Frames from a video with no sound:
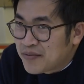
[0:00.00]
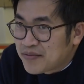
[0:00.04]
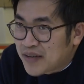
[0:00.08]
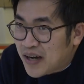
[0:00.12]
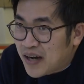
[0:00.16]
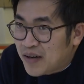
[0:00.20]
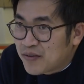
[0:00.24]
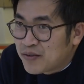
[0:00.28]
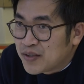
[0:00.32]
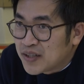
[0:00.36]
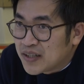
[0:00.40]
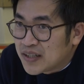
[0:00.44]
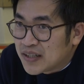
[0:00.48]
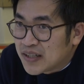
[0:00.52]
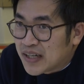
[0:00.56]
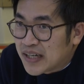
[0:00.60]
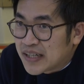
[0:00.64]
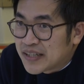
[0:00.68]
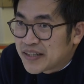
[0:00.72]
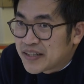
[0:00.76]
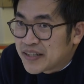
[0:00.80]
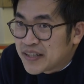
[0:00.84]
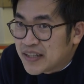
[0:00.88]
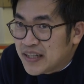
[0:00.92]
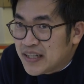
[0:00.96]
our
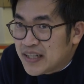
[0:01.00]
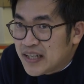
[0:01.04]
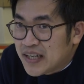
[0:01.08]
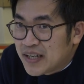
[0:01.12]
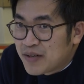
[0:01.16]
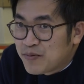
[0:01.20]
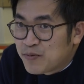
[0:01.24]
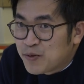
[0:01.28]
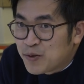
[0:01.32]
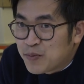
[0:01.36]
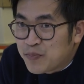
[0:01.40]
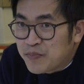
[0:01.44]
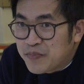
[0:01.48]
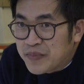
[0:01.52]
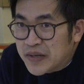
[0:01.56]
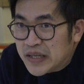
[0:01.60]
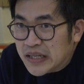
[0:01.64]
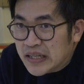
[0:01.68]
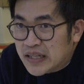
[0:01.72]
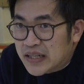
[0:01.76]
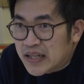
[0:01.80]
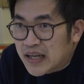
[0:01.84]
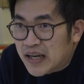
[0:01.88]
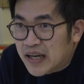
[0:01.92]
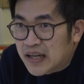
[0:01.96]
atelier would
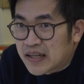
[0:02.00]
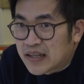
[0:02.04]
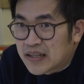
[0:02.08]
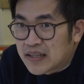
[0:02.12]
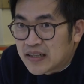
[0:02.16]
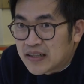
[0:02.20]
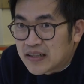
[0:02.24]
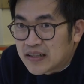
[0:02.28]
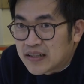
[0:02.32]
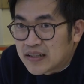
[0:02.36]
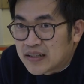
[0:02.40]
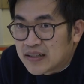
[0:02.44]
be that